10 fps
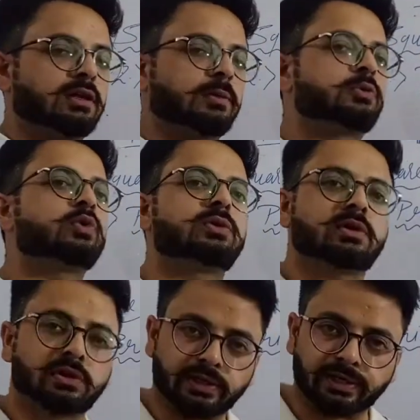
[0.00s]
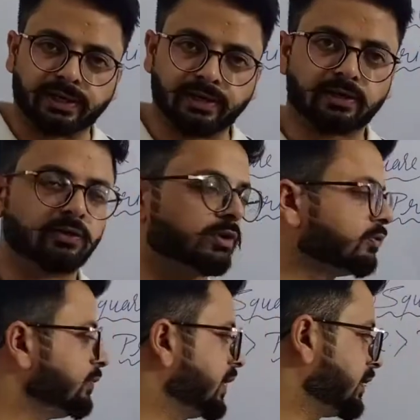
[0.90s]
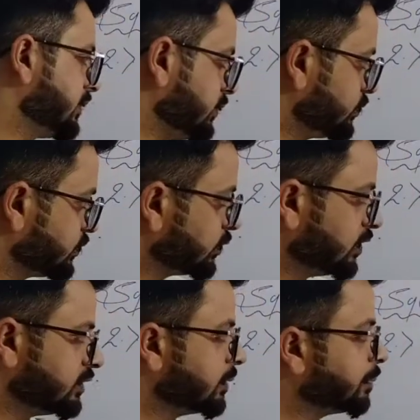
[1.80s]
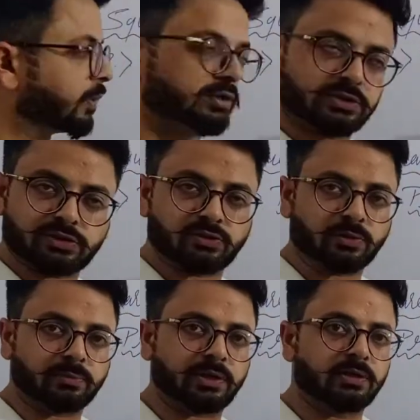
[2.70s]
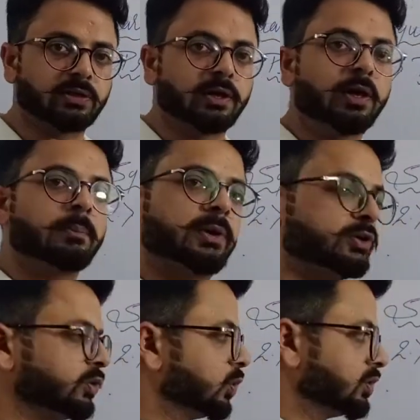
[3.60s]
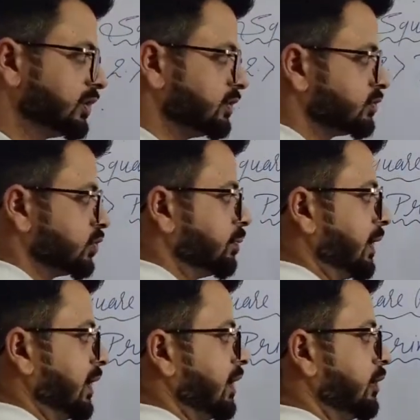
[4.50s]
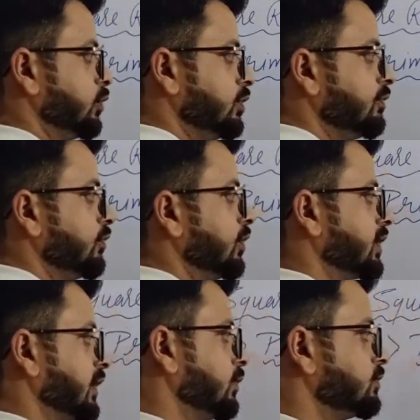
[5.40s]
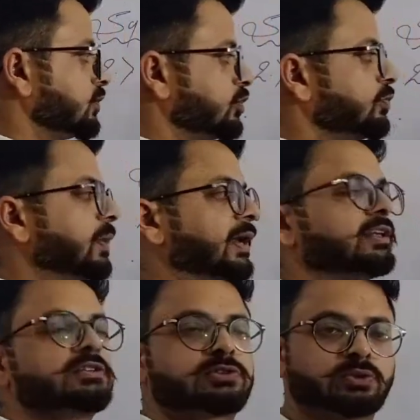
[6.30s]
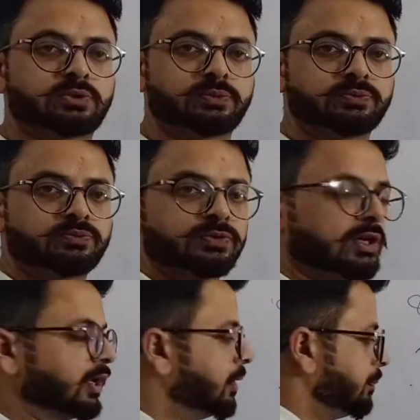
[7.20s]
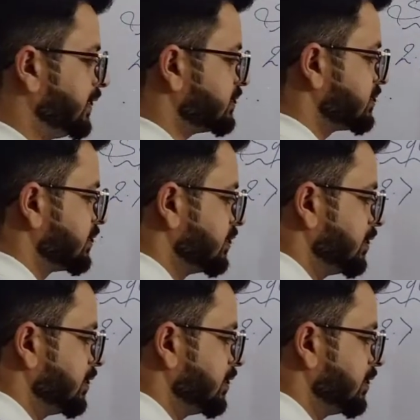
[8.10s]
up to the grade 8 level we are using only the positive number. But you don't think so. Root 4 can also give minus 2. Means